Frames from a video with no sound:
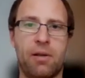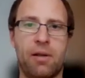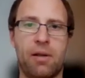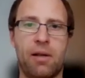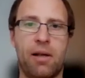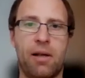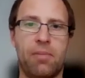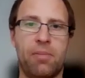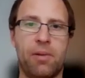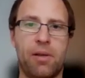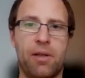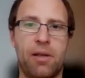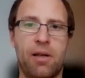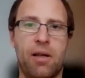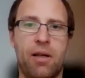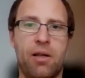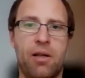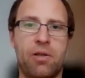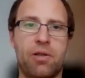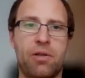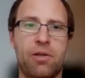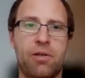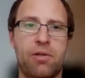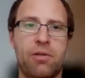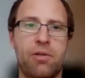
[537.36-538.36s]

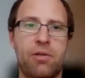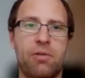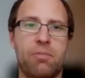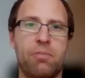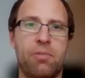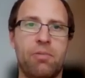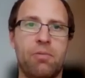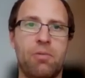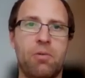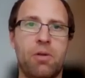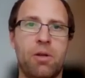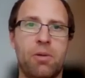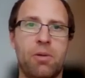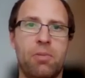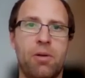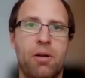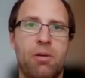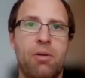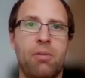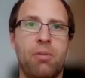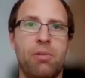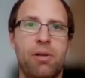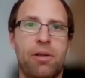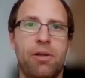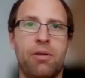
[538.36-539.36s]
applications, you would
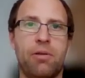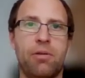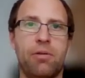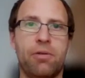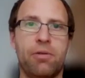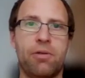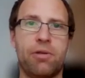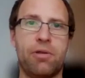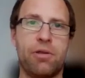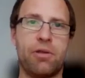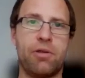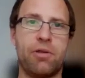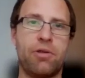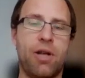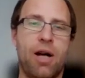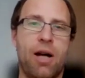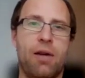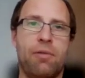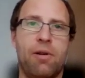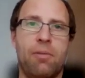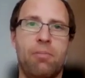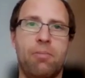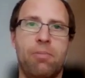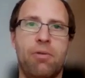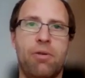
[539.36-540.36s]
probably use a
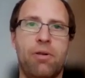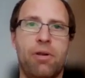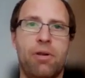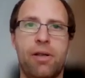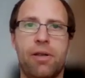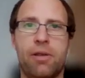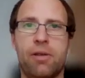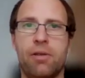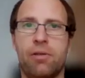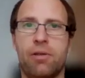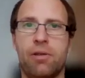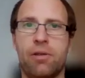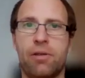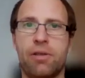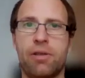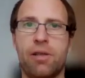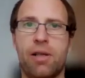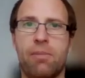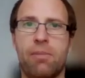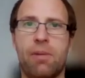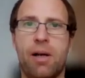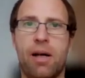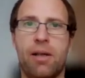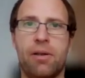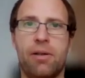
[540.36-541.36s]
Java Poet or
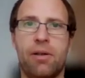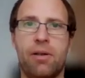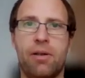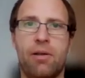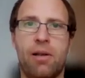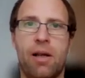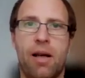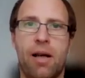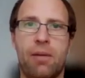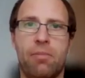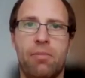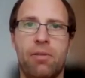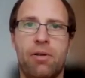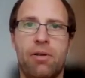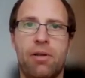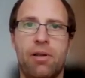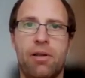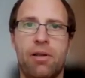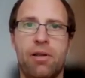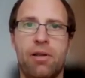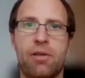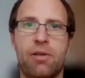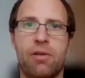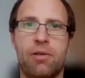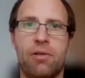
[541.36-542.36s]
some other
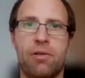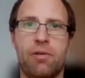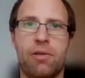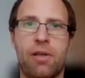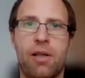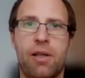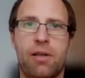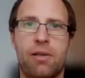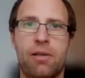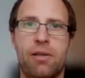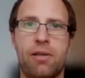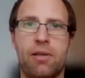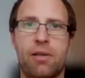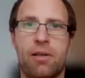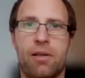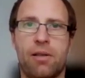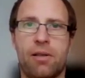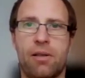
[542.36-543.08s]
library, so that